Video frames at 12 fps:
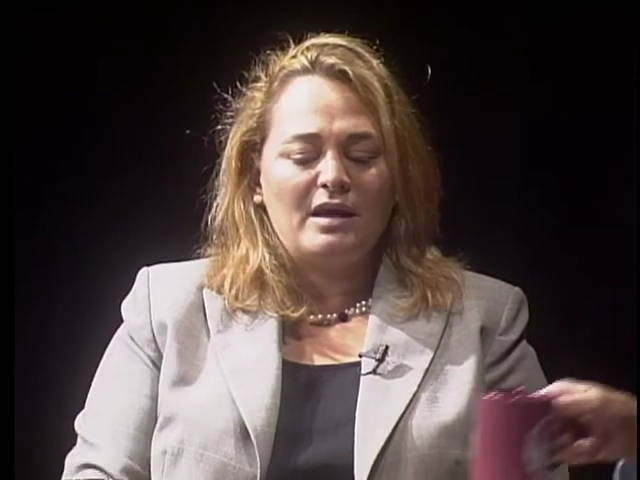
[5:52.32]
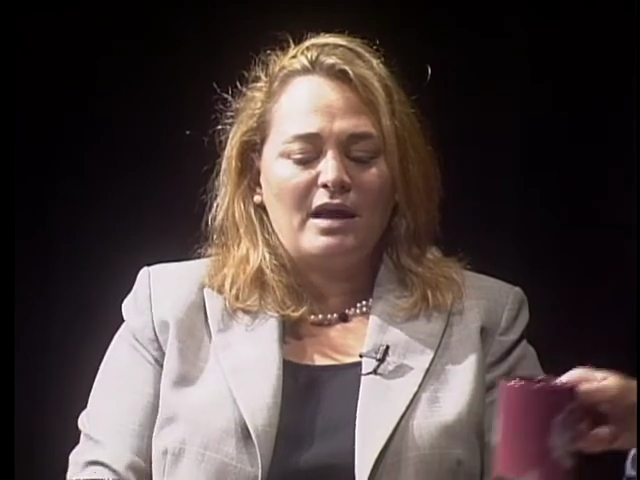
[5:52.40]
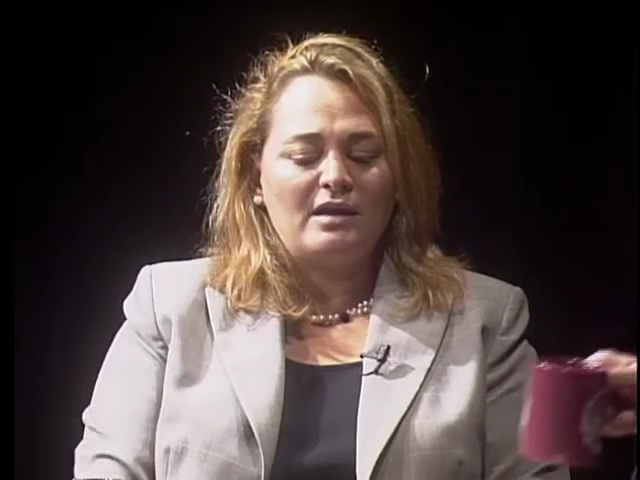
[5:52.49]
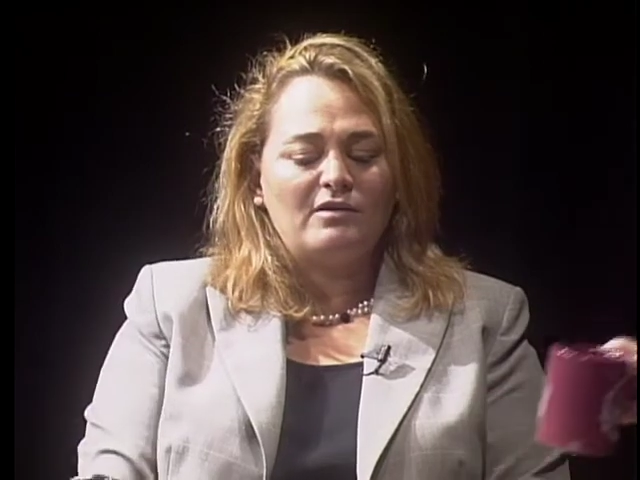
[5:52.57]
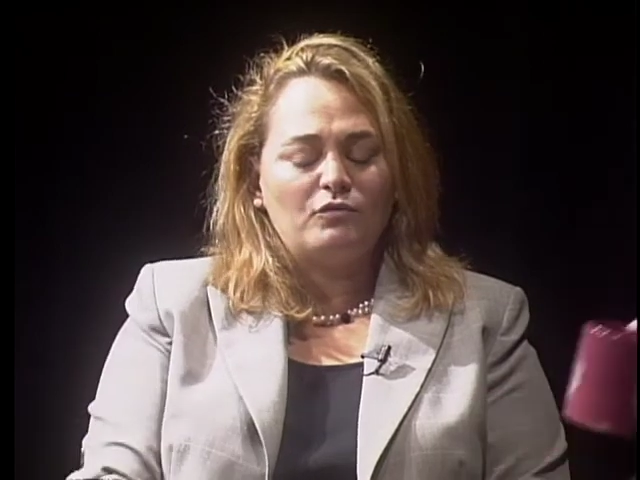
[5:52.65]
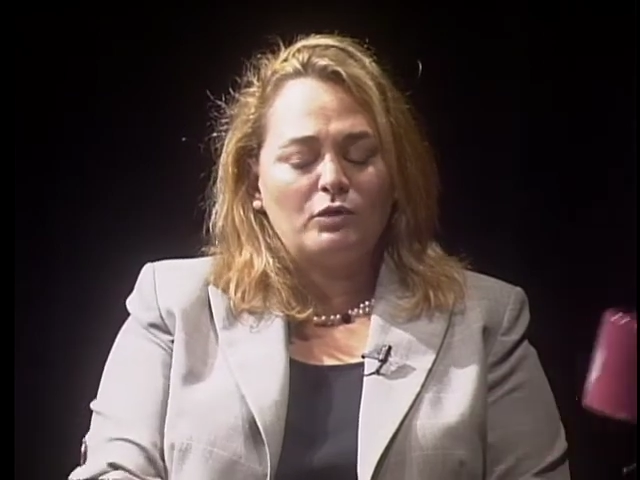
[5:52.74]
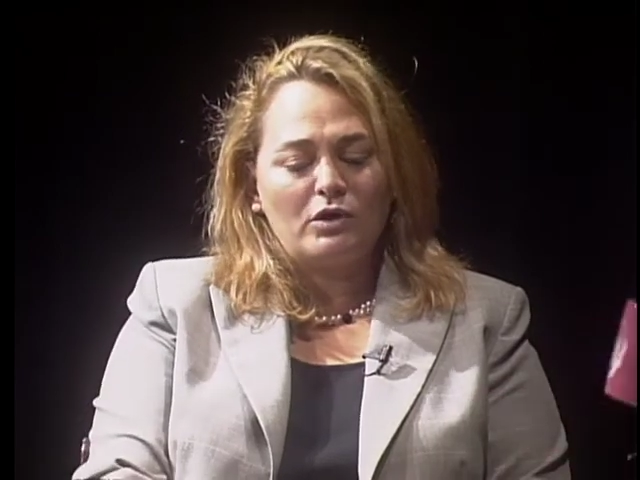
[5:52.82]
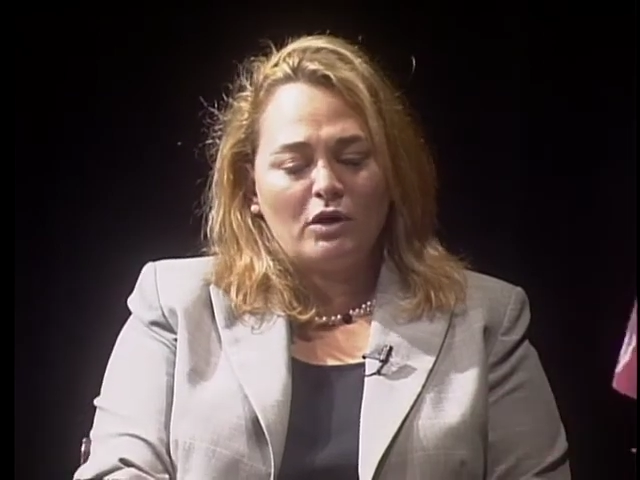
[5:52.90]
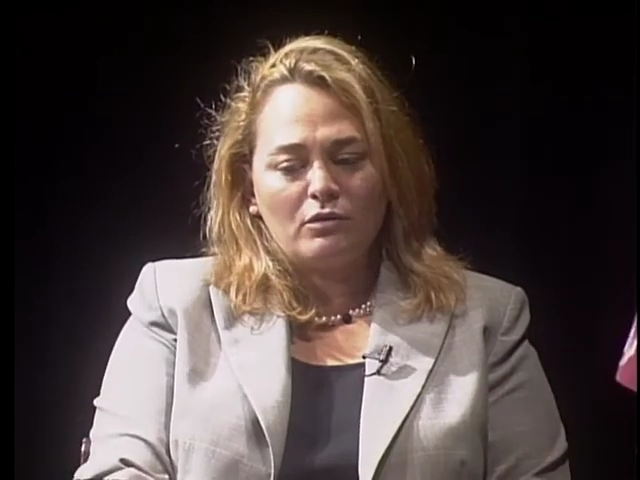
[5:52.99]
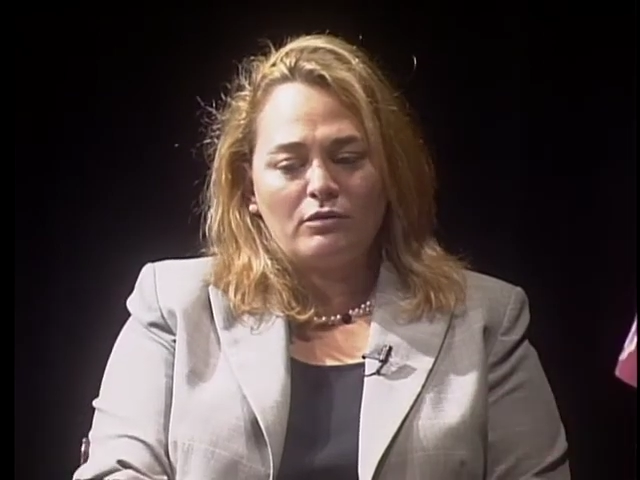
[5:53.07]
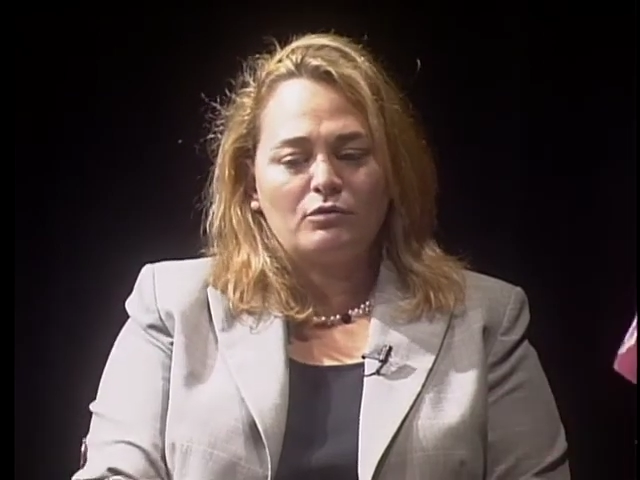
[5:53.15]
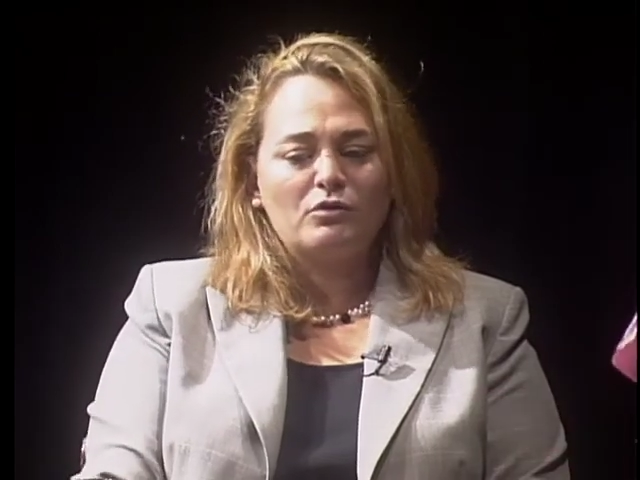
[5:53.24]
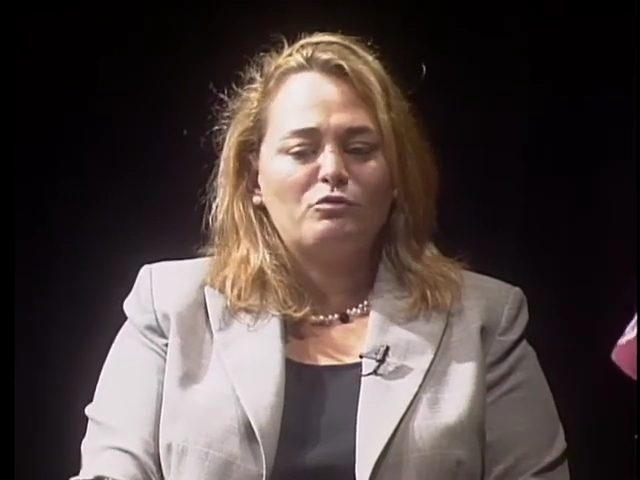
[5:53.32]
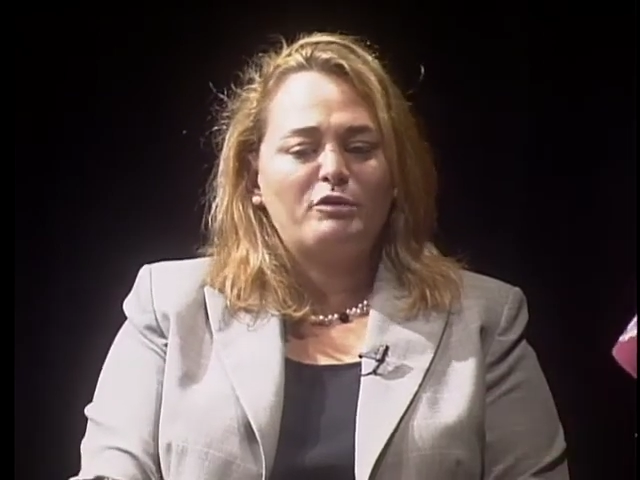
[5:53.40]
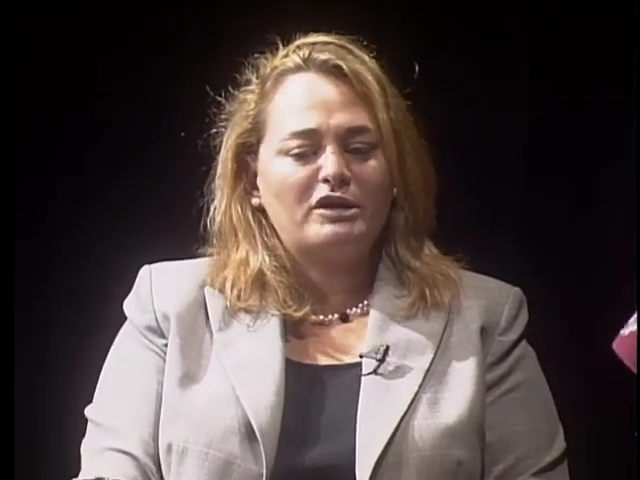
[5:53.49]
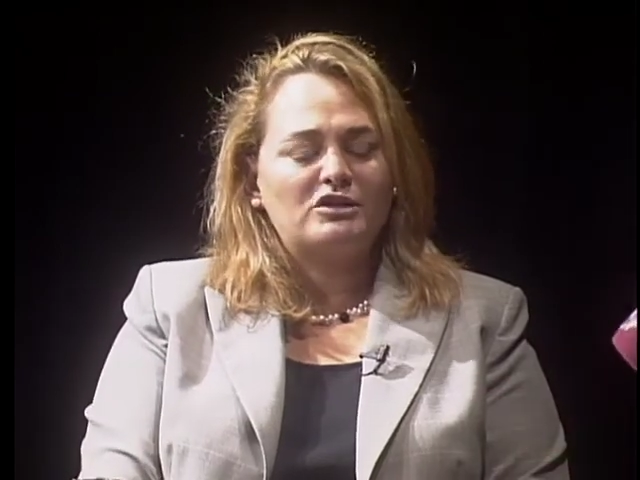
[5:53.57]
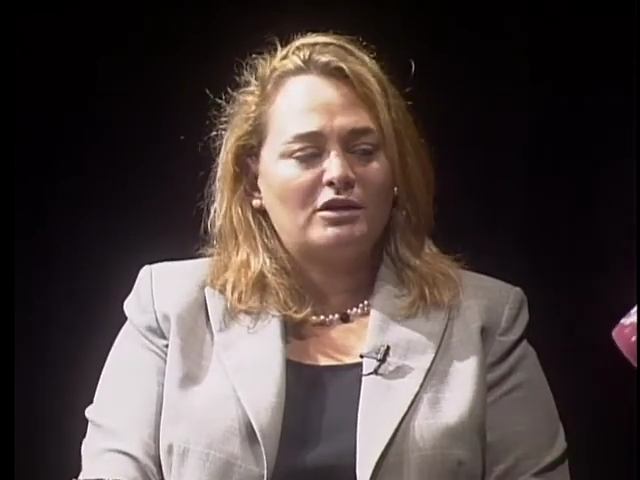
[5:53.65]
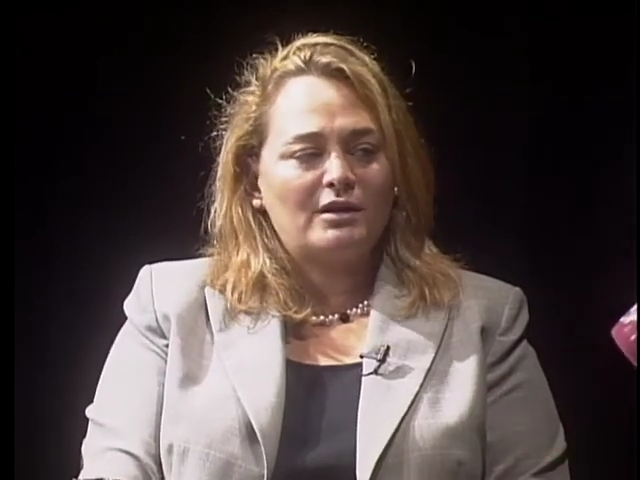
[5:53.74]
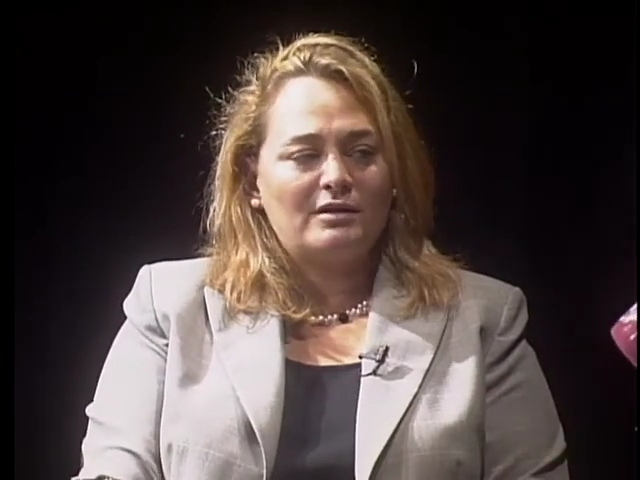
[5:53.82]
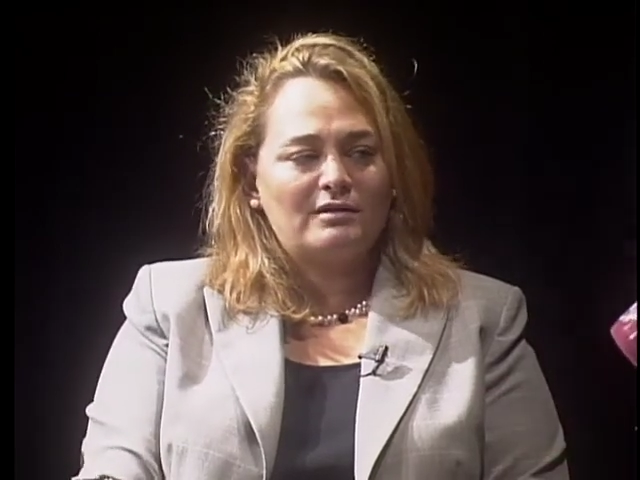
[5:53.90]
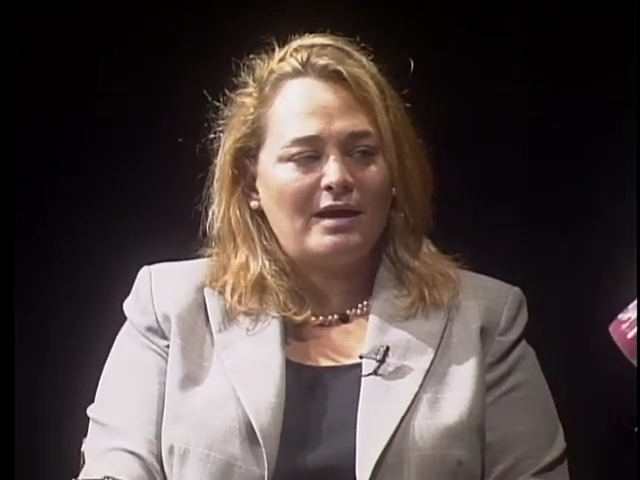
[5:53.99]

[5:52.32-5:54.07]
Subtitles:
And if we go through the budget on a